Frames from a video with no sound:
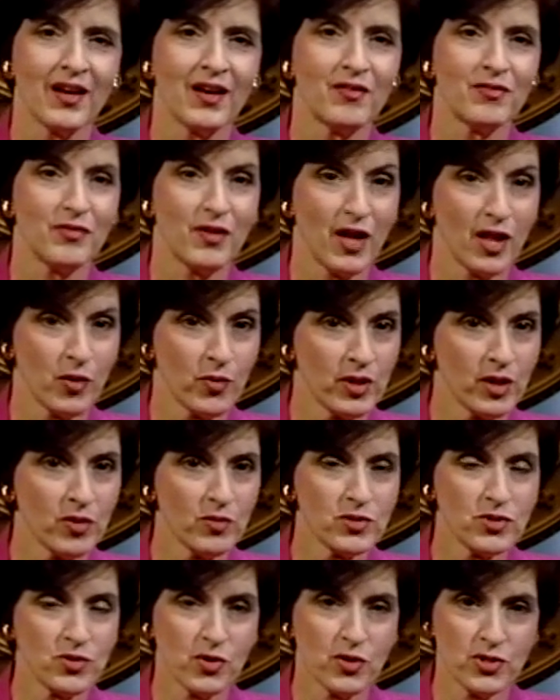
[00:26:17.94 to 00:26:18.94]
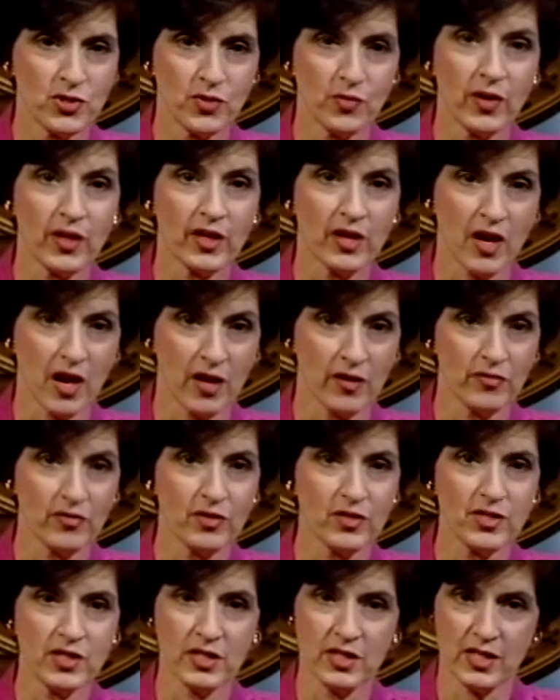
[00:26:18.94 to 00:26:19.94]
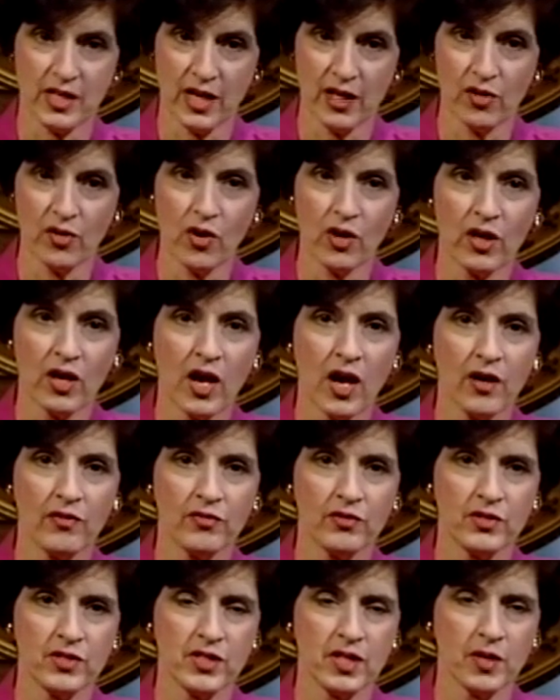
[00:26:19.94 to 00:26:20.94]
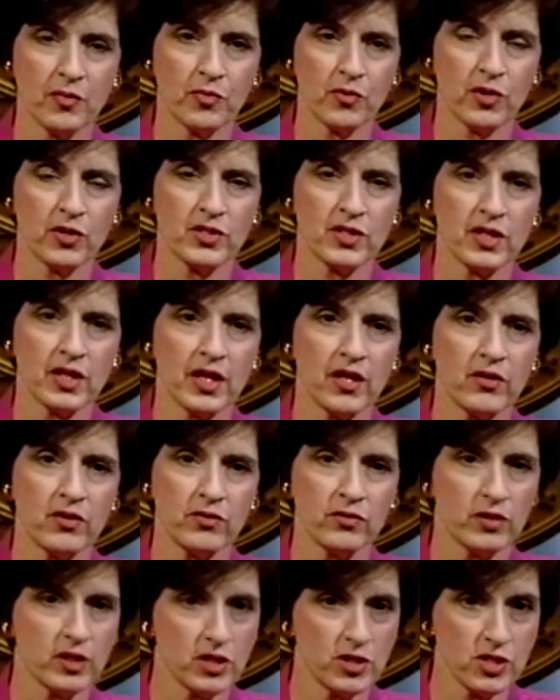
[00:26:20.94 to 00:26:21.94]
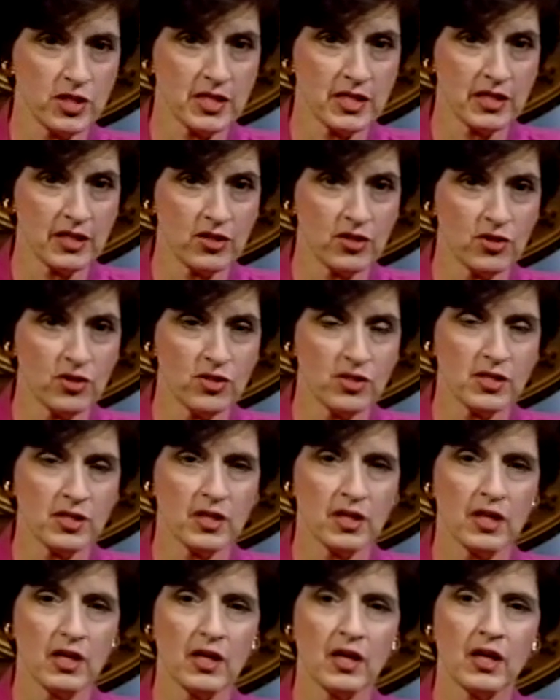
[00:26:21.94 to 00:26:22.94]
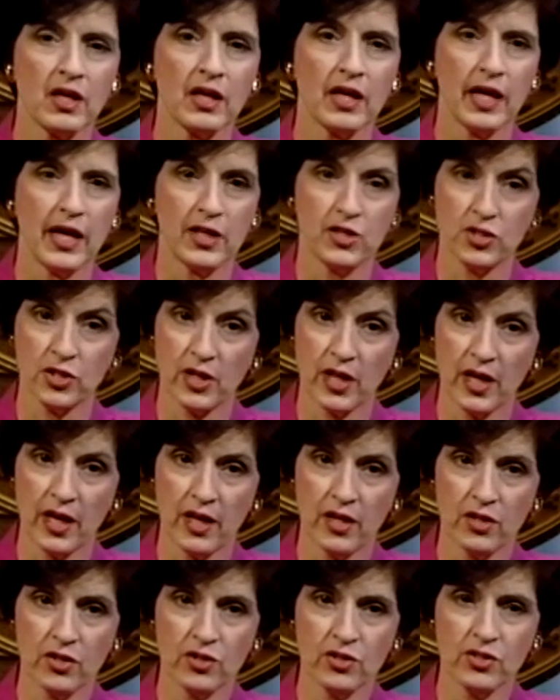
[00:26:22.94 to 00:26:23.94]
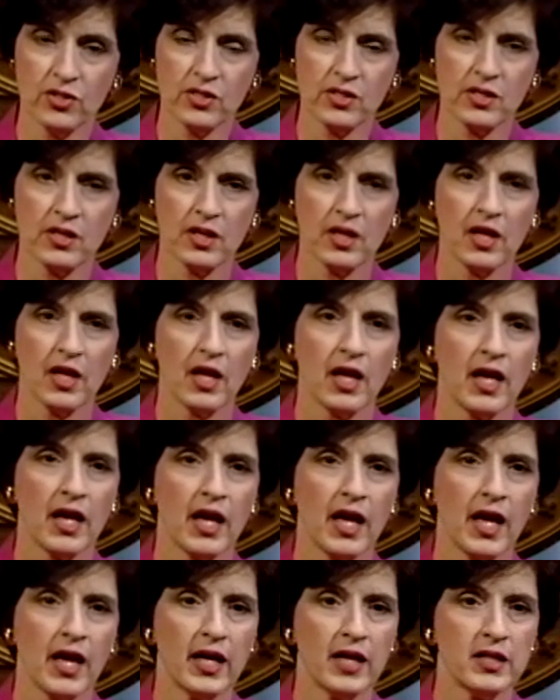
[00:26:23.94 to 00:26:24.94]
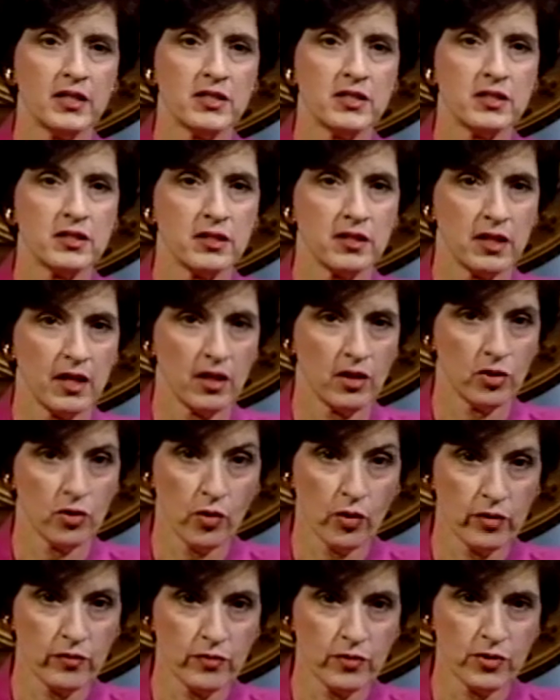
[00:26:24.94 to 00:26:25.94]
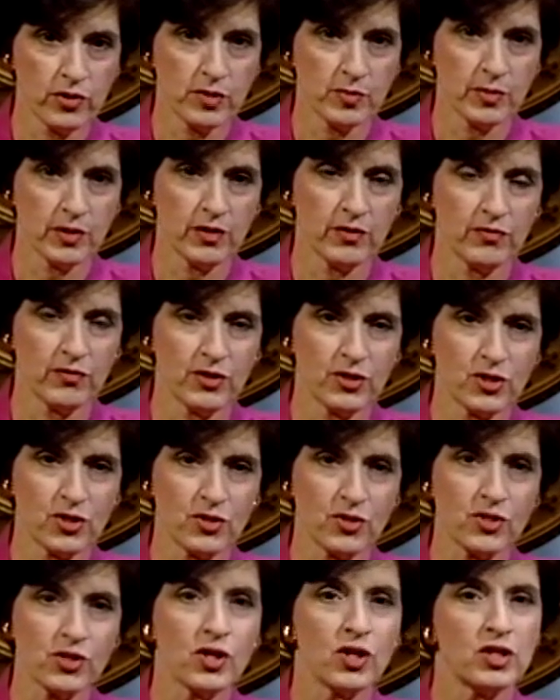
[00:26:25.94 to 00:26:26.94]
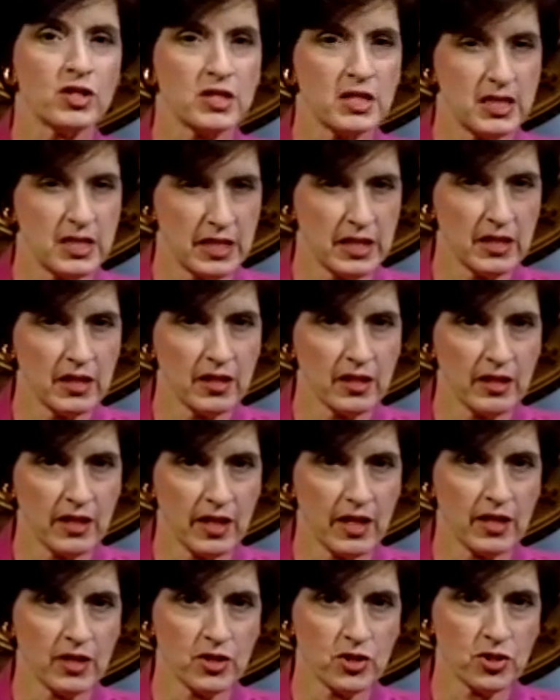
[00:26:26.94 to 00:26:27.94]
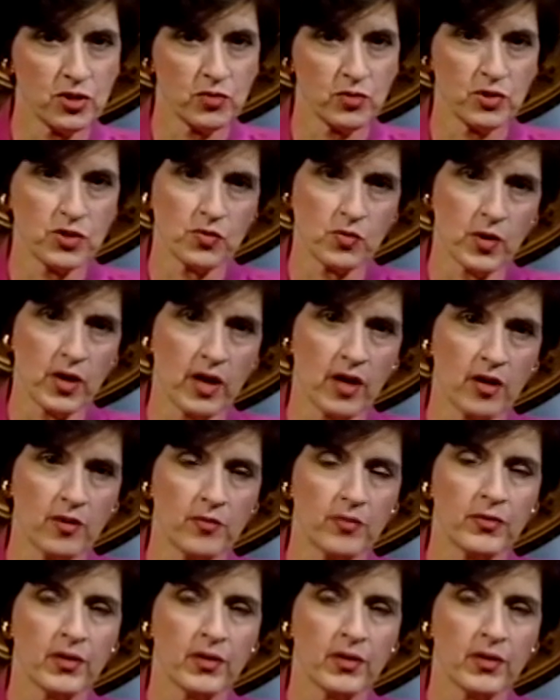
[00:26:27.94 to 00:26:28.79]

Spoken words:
Following it was also a conference, a day-long conference that brought together religious leaders, educators, and law enforcement officials to deal in that issue as well.